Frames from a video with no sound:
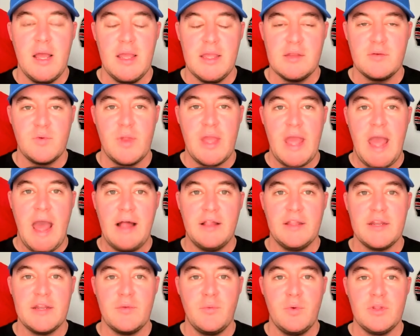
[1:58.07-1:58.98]
in
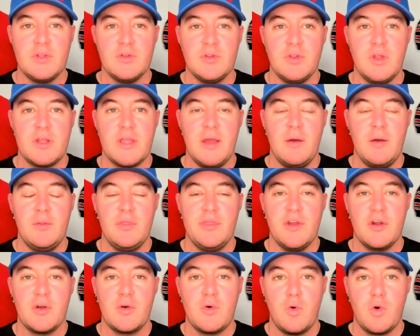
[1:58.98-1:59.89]
reality when you look at
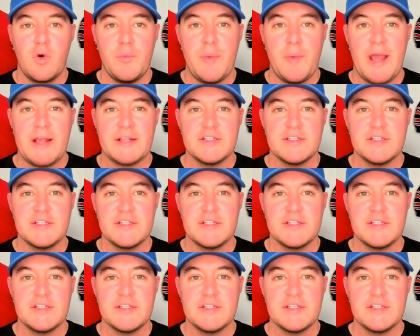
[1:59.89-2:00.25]
their quarterback